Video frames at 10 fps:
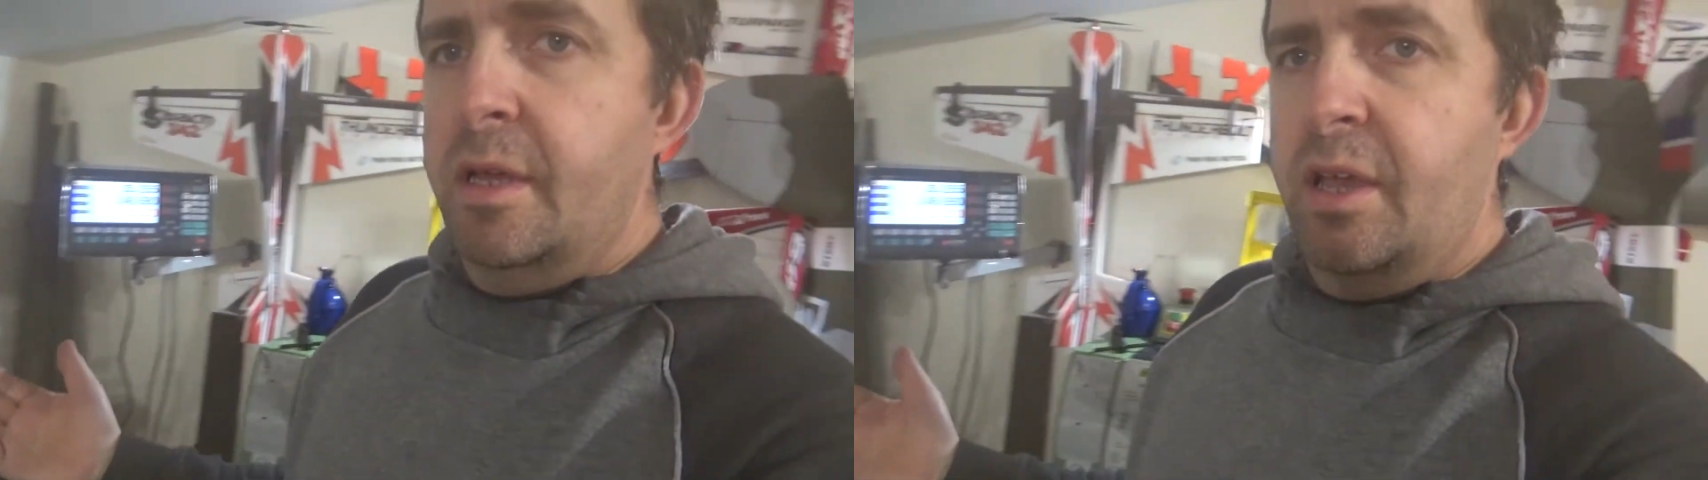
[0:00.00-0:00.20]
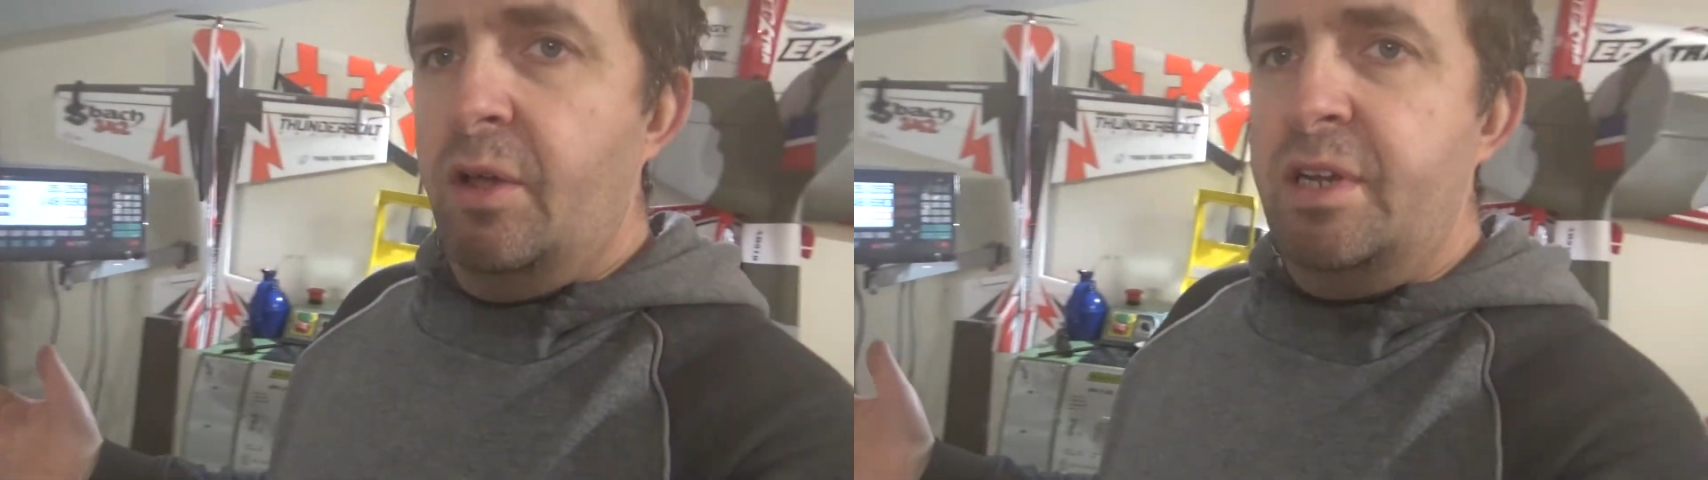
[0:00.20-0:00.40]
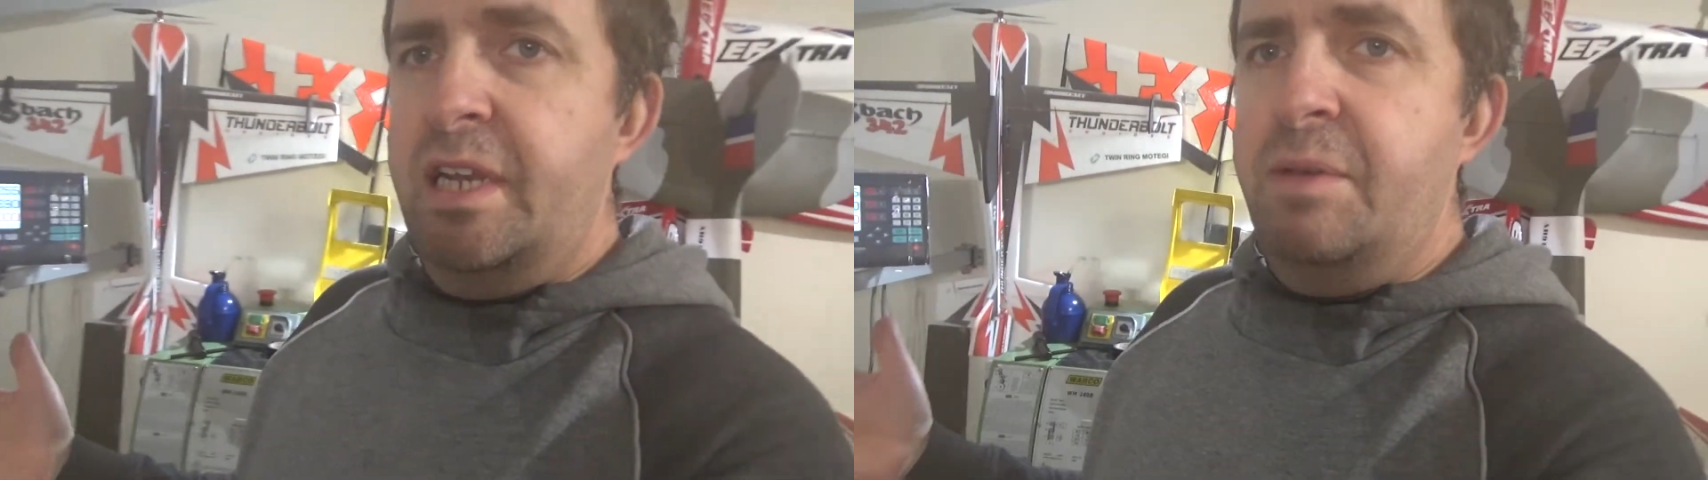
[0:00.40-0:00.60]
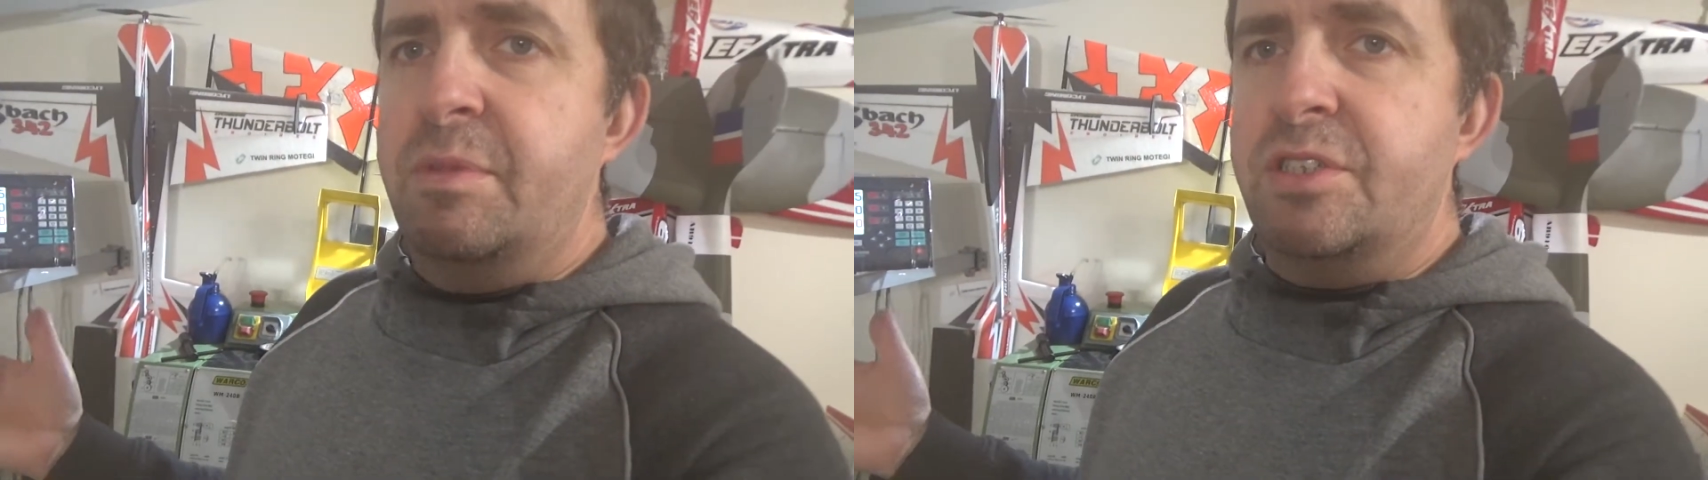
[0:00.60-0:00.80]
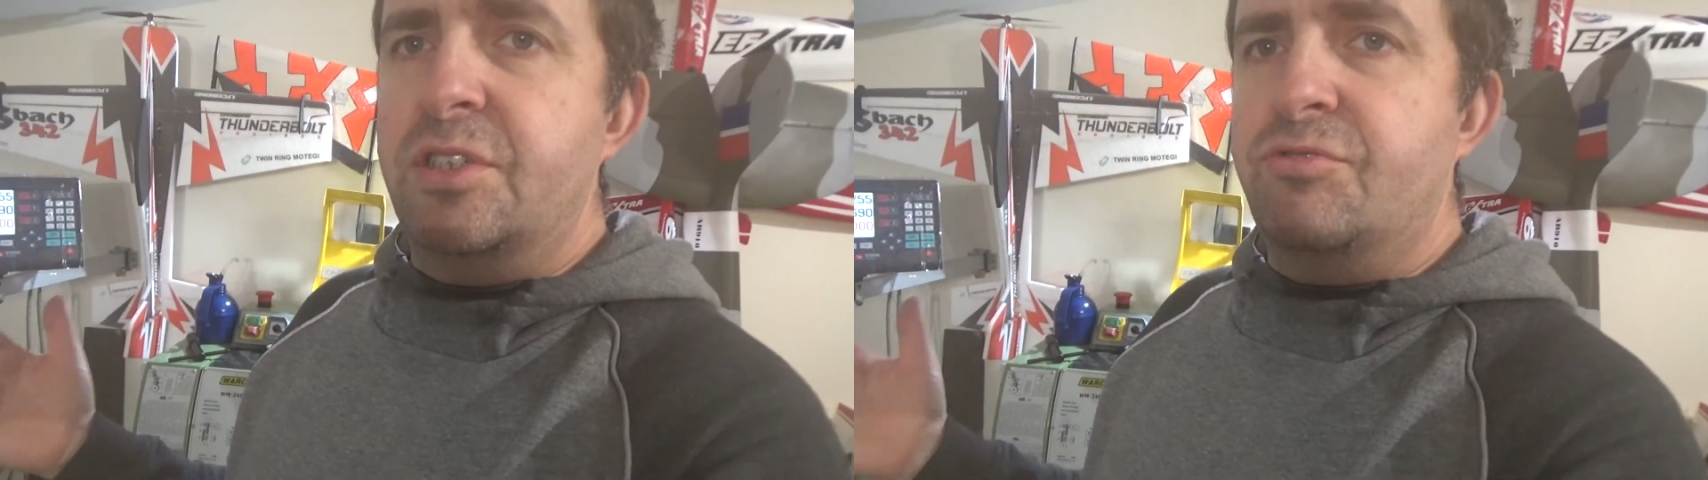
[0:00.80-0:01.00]
It only
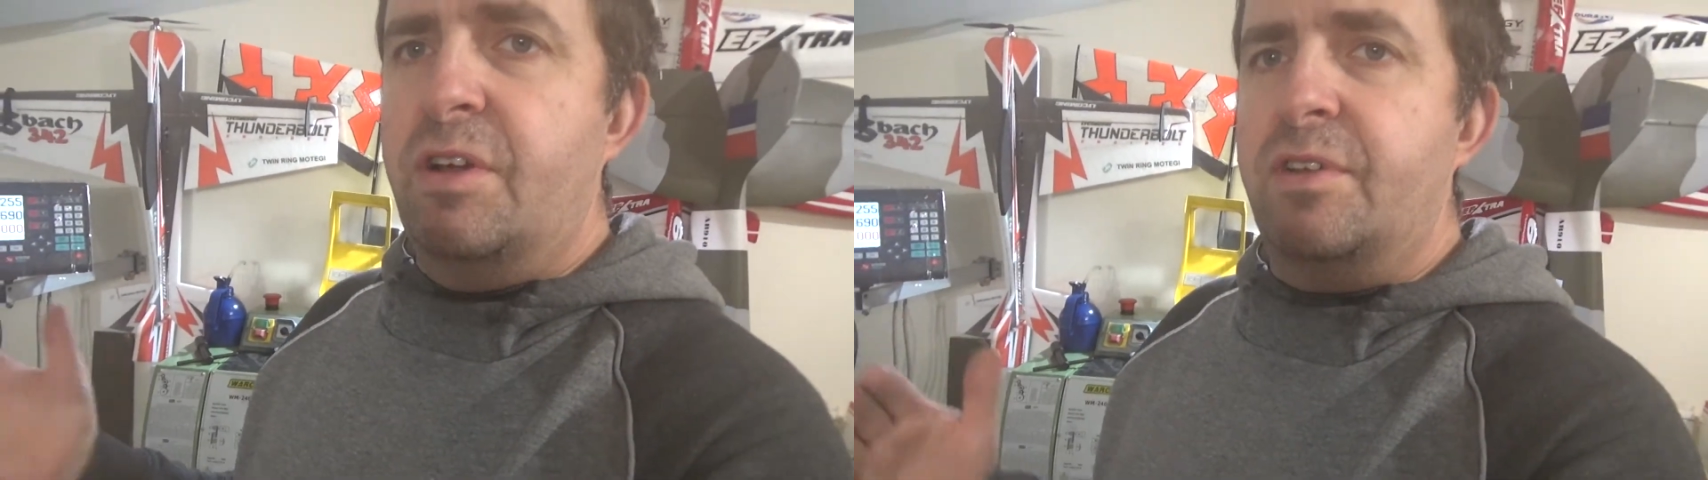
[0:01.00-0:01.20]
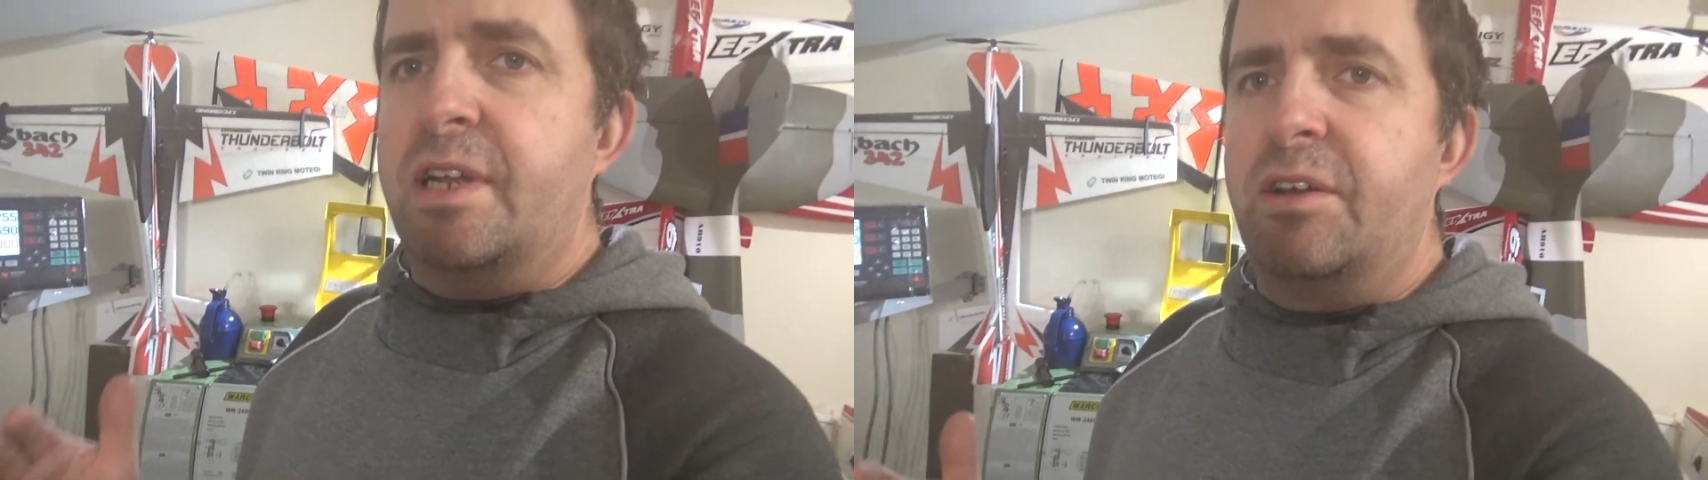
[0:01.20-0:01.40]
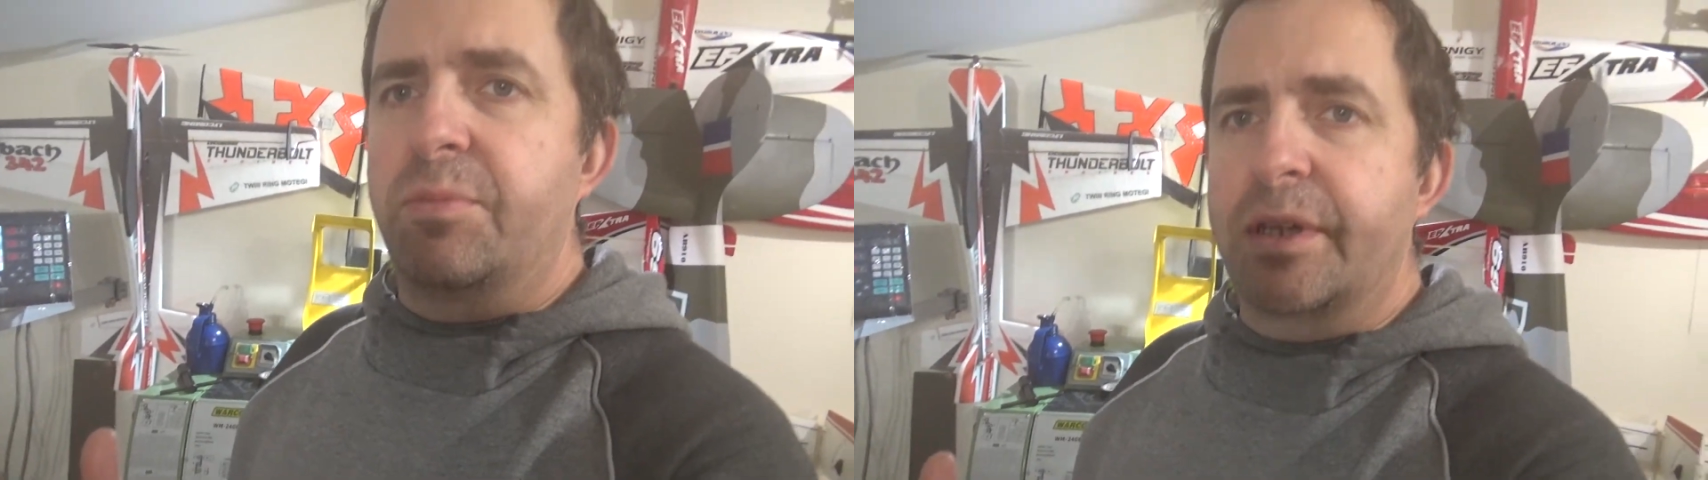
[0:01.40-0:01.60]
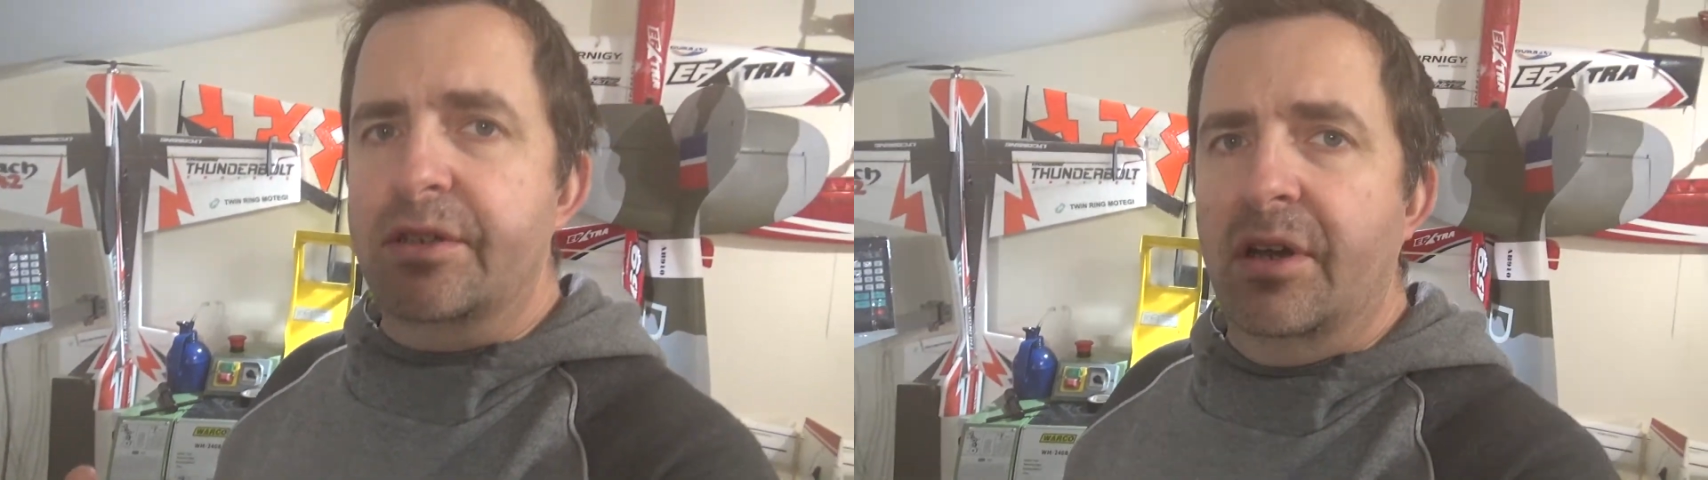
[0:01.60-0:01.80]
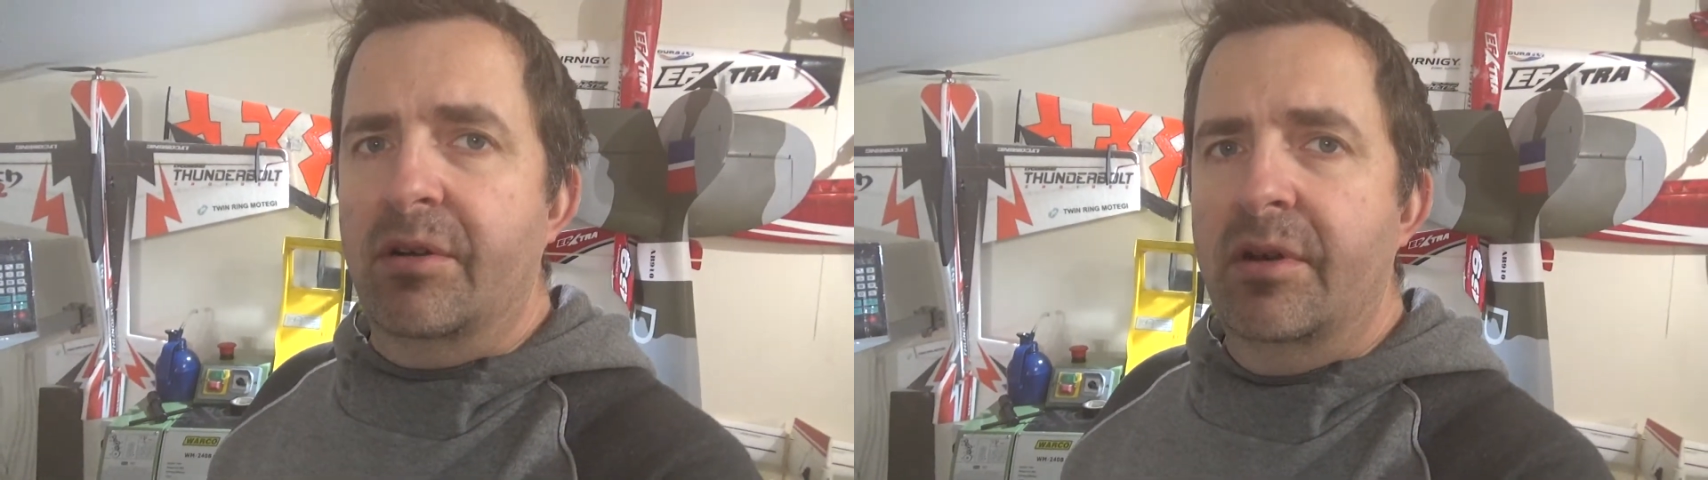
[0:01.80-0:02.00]
limits the travel a little bit,
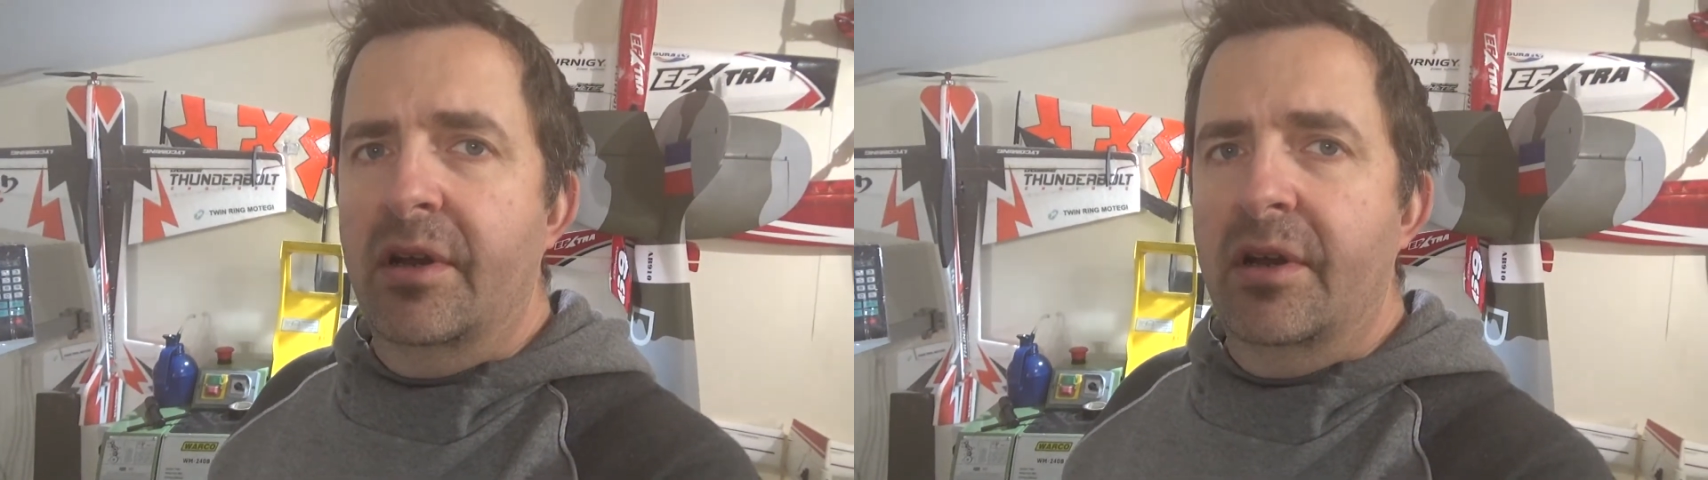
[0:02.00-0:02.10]
so